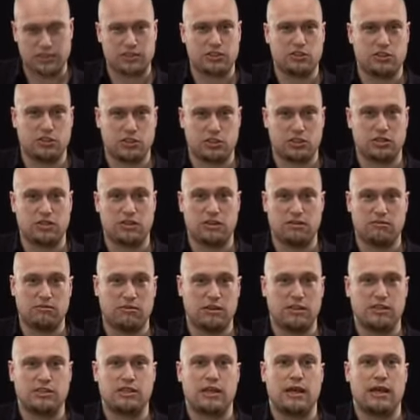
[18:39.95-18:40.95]
just the
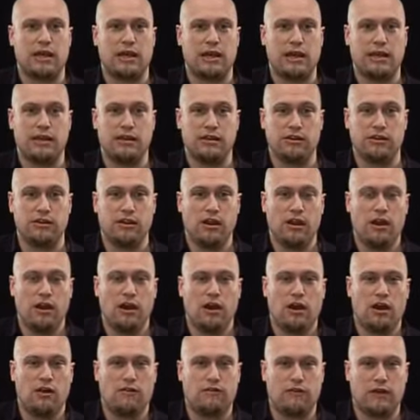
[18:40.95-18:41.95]
tail end
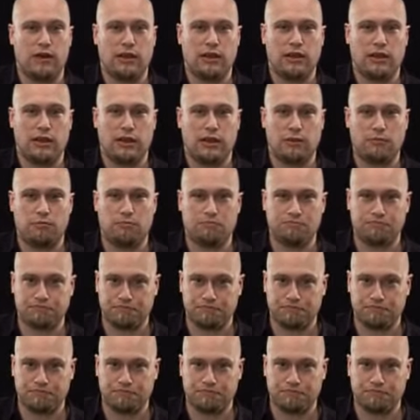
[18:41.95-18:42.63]
of a